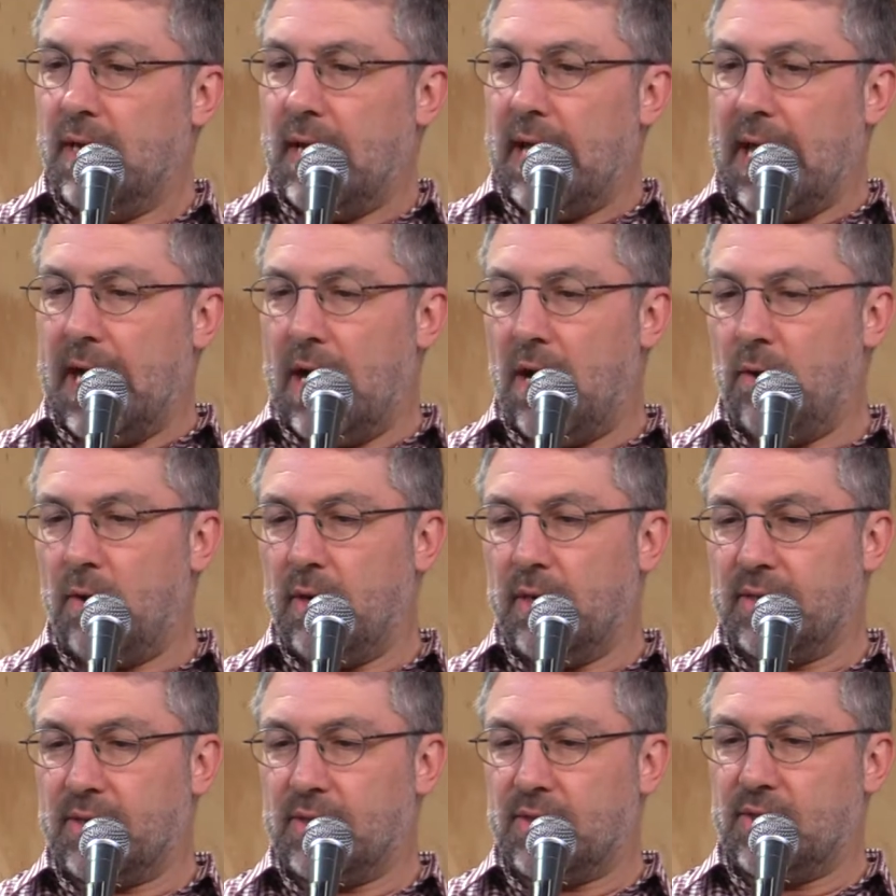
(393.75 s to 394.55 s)
how
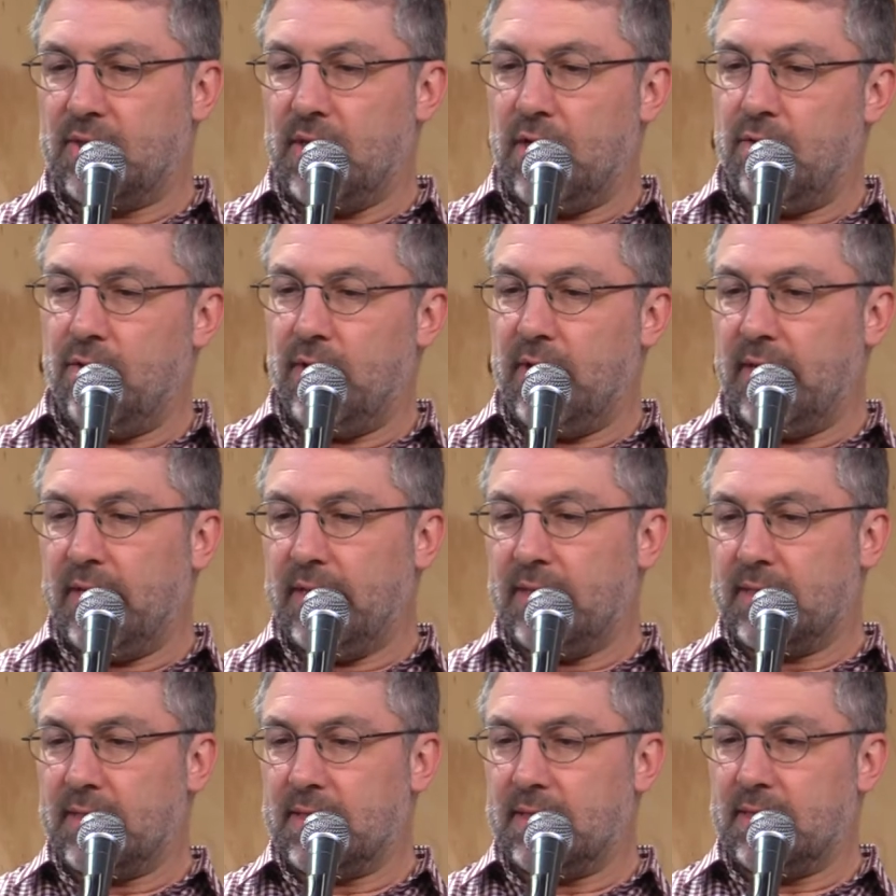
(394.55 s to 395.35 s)
a
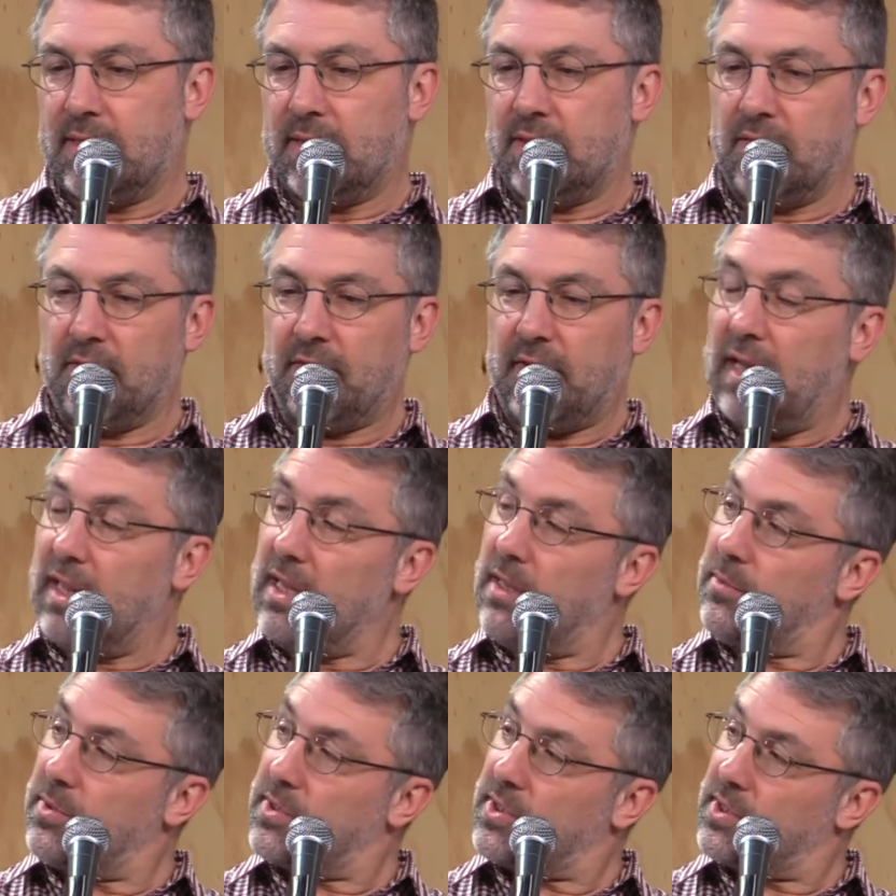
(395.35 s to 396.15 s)
series
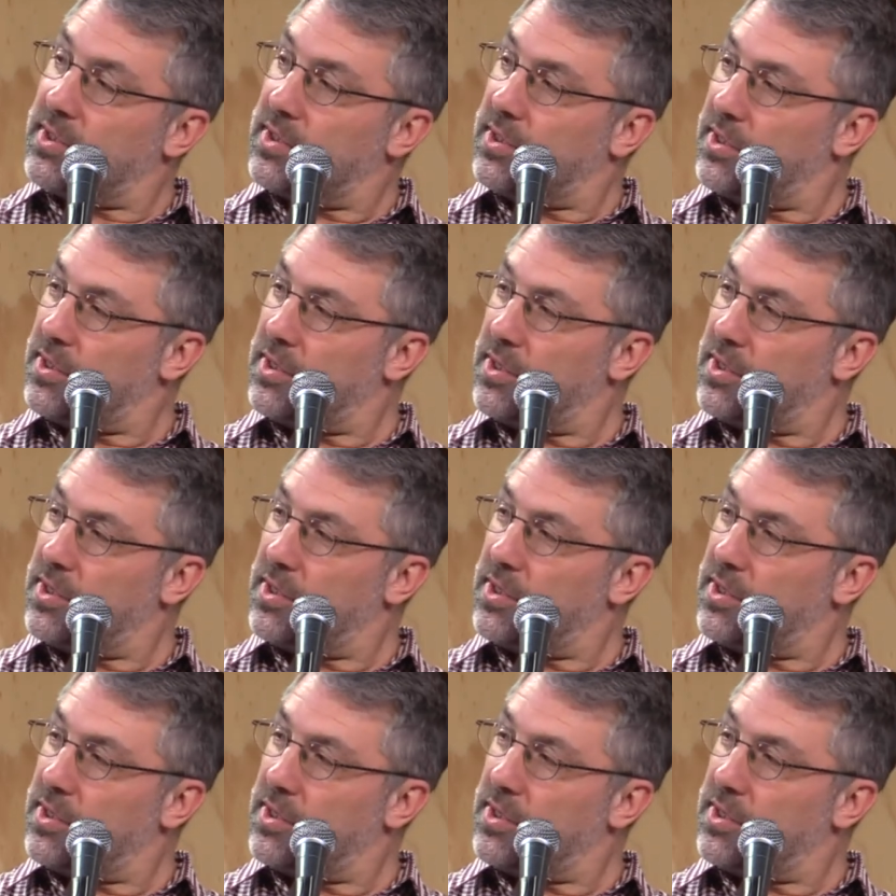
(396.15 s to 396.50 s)
develops